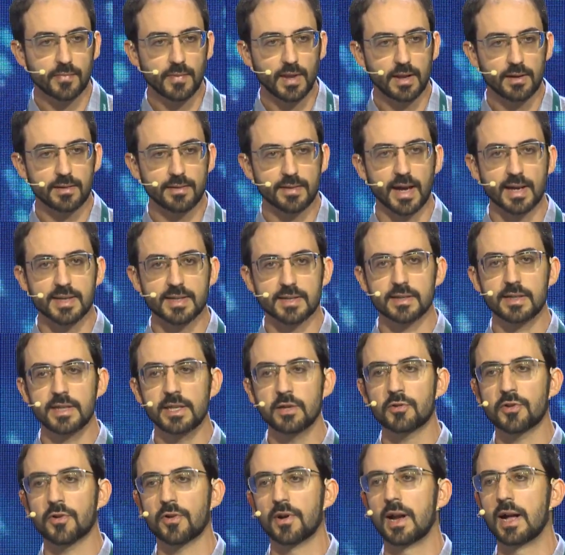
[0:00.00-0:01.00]
that
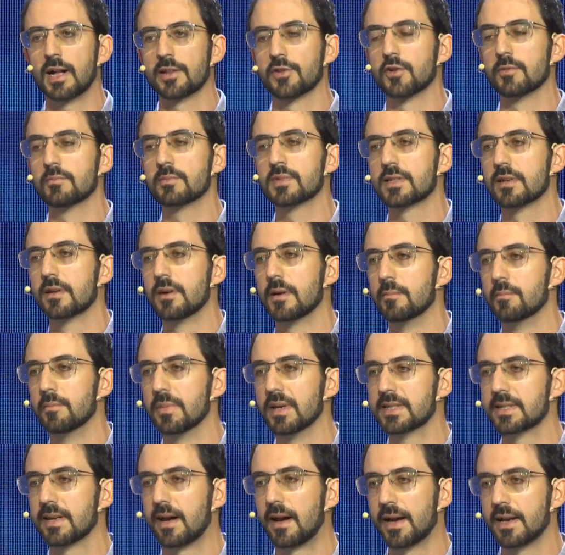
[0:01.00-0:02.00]
neutral atoms,
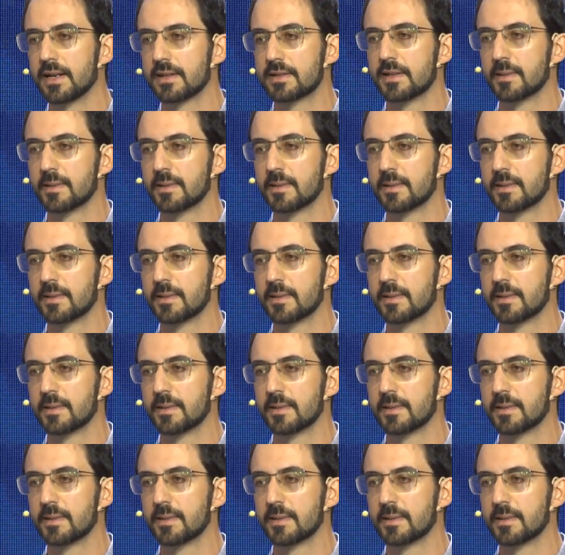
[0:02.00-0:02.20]
beside